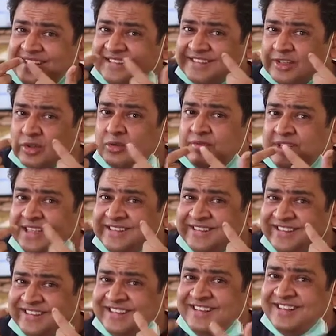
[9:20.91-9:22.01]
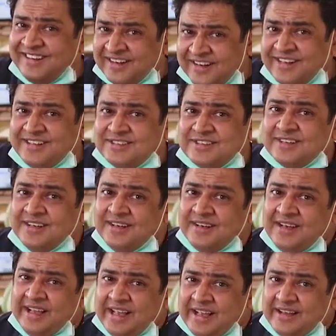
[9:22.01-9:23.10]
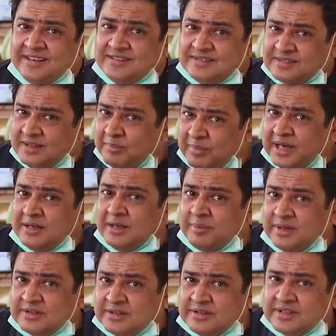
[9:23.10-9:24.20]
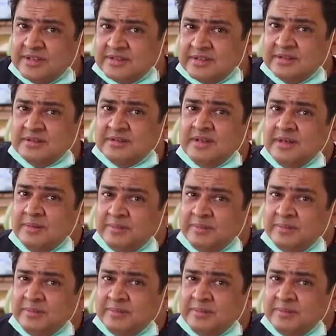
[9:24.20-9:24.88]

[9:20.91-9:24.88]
set of teeth neatly arranged has a better presentation.